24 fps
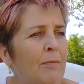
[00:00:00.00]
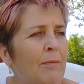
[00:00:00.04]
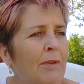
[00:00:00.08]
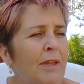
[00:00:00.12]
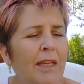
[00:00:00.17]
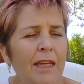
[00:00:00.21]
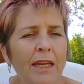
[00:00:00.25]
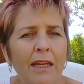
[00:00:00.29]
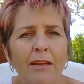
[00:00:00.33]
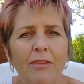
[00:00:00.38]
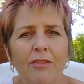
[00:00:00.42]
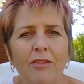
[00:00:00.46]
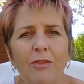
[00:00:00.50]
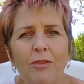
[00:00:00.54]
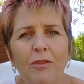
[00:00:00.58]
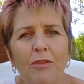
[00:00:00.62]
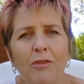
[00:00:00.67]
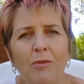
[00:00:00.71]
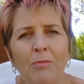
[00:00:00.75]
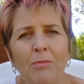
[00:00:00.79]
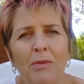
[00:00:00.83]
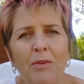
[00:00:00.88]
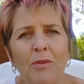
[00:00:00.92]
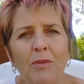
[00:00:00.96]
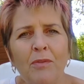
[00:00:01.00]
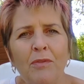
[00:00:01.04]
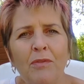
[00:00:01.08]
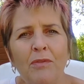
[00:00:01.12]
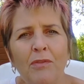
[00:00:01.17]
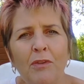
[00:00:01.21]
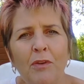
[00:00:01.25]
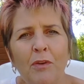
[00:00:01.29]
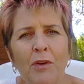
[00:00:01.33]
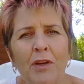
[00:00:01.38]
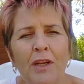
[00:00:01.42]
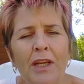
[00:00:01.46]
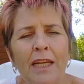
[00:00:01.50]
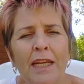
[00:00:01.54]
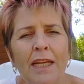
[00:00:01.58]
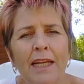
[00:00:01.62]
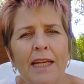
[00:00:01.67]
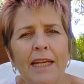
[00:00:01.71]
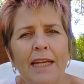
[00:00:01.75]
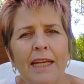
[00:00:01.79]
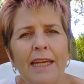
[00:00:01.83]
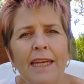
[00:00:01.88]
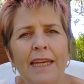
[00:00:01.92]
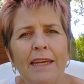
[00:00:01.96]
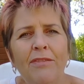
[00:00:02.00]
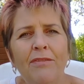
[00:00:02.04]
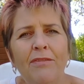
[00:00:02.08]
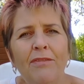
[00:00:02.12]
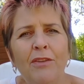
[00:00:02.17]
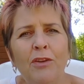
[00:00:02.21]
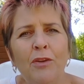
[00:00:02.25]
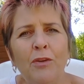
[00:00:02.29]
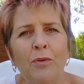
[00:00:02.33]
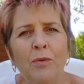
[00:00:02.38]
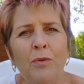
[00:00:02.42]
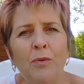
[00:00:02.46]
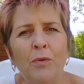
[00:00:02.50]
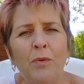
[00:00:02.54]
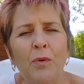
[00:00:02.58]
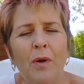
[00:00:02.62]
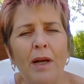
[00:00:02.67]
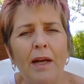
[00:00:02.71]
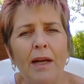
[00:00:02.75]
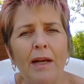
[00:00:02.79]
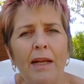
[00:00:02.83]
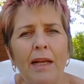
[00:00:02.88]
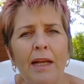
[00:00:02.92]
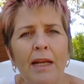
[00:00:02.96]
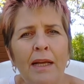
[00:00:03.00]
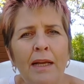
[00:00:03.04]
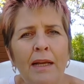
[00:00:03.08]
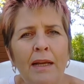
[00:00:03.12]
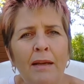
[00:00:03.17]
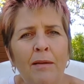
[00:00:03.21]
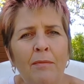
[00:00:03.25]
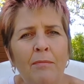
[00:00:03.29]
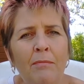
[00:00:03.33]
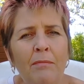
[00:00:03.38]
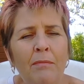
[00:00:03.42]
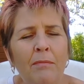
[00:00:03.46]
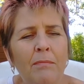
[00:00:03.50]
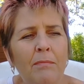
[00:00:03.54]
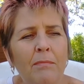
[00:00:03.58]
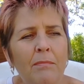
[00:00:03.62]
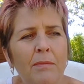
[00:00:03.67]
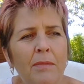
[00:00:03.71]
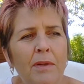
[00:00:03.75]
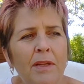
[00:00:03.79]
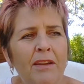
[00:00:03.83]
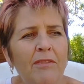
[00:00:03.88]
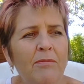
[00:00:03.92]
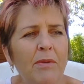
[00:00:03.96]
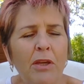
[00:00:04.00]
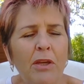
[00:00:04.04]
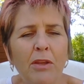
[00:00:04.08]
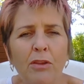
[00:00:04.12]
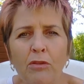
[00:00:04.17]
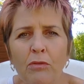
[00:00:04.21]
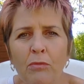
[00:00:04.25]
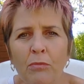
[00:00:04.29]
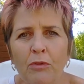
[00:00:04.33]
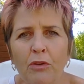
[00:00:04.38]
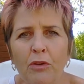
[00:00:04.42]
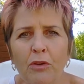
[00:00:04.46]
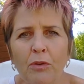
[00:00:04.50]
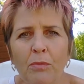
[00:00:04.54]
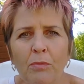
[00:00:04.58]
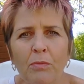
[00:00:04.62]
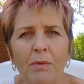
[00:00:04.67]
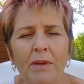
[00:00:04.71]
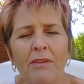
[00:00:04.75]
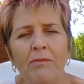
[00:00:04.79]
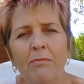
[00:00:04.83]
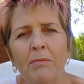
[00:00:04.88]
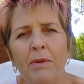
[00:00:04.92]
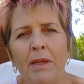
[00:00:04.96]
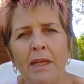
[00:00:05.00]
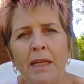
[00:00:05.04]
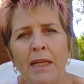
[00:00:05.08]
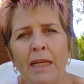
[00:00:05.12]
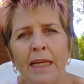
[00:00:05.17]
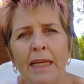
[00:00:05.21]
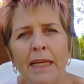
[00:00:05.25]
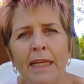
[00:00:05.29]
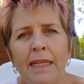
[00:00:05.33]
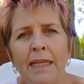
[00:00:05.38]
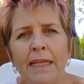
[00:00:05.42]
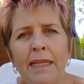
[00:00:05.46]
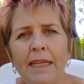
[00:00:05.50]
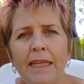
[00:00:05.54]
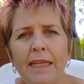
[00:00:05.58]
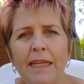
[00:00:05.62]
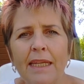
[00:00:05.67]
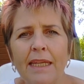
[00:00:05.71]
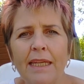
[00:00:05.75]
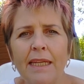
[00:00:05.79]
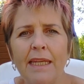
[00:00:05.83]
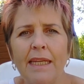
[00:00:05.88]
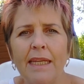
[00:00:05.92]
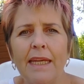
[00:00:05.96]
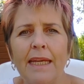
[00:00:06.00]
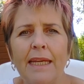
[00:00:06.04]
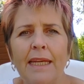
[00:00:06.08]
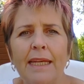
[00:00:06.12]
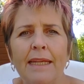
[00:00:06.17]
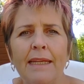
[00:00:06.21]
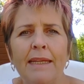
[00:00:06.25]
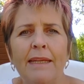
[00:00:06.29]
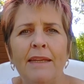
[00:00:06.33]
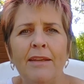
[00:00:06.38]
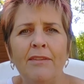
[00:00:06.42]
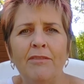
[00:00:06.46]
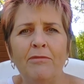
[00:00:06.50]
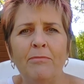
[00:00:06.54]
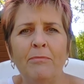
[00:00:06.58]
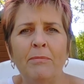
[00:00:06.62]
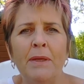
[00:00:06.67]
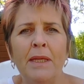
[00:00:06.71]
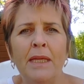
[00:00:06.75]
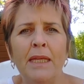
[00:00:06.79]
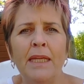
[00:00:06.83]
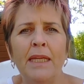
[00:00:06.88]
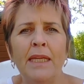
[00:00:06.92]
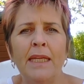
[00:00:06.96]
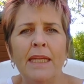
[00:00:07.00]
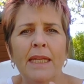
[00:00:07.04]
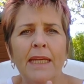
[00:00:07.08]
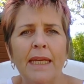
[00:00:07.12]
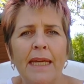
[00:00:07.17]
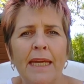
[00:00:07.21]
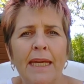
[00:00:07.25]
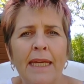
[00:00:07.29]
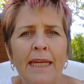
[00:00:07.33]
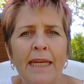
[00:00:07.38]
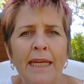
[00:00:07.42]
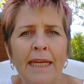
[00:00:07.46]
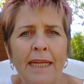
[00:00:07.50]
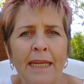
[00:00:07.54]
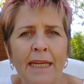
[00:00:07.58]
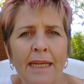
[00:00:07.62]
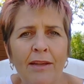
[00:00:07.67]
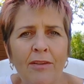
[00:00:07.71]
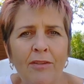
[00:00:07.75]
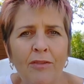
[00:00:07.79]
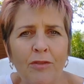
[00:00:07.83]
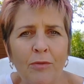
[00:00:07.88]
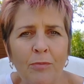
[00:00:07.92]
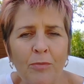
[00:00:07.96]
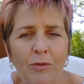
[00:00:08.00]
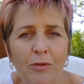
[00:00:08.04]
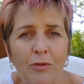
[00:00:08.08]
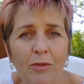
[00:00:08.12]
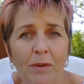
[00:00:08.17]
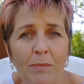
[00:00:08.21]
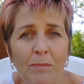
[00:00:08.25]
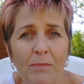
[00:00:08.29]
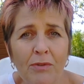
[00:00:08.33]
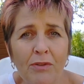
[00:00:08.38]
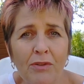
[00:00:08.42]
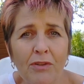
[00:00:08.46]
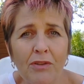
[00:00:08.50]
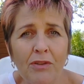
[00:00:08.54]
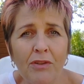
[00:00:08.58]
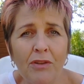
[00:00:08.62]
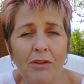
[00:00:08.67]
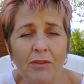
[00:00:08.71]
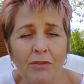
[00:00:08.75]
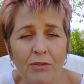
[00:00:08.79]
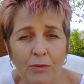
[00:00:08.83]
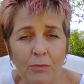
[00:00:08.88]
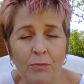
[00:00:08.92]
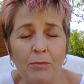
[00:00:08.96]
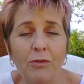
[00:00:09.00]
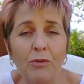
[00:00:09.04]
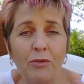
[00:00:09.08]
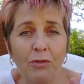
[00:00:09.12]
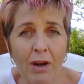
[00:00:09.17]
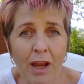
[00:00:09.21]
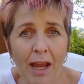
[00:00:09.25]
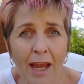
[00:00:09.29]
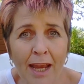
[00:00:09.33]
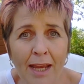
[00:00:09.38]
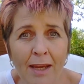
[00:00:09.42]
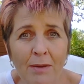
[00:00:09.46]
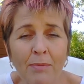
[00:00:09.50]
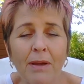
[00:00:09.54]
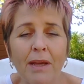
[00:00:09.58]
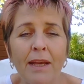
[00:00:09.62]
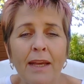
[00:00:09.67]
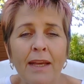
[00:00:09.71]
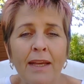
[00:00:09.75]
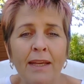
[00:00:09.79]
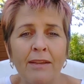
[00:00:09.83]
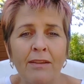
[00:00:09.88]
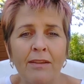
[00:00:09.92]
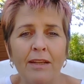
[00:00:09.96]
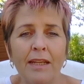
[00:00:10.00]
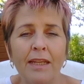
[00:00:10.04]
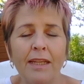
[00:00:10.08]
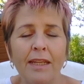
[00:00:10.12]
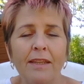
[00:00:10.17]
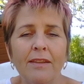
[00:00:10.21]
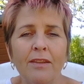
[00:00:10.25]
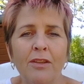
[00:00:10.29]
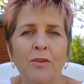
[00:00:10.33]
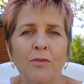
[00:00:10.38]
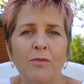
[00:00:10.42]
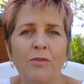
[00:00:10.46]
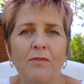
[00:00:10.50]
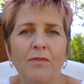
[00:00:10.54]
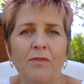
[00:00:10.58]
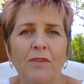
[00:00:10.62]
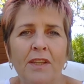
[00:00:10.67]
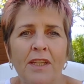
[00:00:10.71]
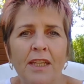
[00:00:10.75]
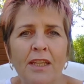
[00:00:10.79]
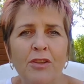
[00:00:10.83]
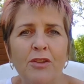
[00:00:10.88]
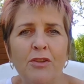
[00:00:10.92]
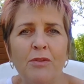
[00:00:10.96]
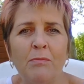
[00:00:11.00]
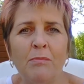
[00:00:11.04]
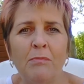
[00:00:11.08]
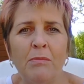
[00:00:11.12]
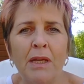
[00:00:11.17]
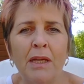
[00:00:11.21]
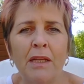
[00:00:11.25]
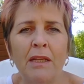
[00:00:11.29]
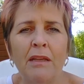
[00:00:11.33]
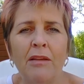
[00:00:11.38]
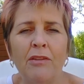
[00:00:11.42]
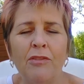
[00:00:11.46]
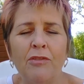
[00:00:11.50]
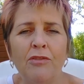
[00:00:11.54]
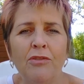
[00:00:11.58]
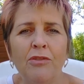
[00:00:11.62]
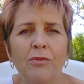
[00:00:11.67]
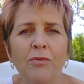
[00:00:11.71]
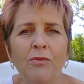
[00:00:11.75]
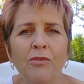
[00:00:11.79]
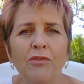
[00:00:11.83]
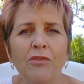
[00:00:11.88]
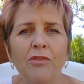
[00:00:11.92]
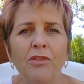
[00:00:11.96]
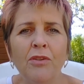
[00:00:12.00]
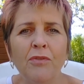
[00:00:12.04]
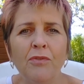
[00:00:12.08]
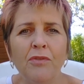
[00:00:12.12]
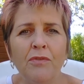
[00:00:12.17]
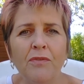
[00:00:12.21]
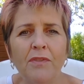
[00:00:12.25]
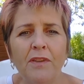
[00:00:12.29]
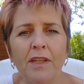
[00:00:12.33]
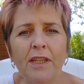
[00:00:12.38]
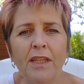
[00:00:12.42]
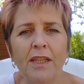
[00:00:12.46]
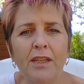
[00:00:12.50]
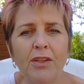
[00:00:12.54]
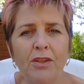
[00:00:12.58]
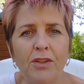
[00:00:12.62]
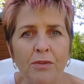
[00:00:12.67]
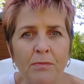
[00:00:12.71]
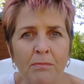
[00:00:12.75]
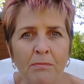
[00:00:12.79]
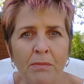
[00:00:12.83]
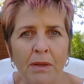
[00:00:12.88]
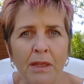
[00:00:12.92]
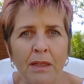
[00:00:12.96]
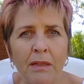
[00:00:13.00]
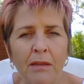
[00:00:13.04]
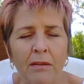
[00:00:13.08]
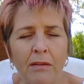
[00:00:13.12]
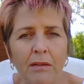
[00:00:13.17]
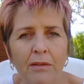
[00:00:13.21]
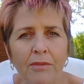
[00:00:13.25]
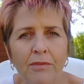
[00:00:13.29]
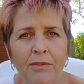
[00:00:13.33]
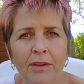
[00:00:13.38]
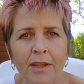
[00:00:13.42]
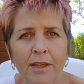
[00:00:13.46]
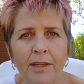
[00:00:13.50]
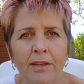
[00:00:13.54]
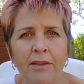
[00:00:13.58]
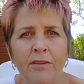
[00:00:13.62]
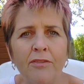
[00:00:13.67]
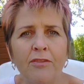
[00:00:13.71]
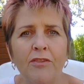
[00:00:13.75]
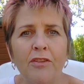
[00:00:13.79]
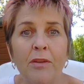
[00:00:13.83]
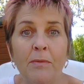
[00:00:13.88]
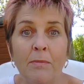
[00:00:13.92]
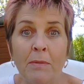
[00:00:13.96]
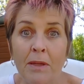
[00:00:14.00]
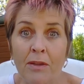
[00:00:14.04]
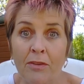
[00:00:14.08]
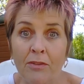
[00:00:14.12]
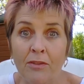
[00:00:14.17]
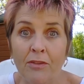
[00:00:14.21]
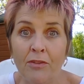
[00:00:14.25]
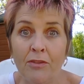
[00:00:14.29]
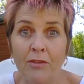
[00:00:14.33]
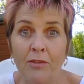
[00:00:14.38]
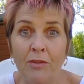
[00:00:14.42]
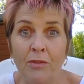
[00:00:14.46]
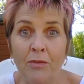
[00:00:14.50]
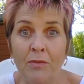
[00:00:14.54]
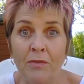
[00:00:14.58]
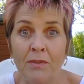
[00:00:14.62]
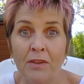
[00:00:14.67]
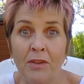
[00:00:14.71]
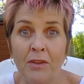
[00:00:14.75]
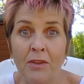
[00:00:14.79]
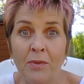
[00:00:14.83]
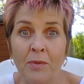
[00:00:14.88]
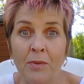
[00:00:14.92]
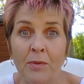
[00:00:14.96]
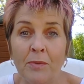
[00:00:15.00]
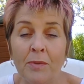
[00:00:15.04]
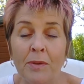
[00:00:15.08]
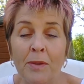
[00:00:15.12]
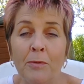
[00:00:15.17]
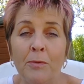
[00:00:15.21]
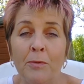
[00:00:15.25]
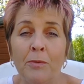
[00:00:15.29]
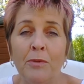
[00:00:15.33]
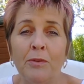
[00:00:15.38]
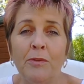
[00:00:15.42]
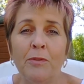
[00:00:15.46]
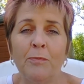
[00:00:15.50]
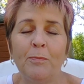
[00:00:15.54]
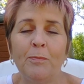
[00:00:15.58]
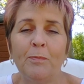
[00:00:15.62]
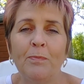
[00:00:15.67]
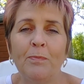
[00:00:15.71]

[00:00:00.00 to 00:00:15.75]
yeah, so it should be good fun. If you give me a thumbs up, give me a like, give me a subscribe and click the notification bell. As soon as the notification bell dings, it means there's a new video uploaded.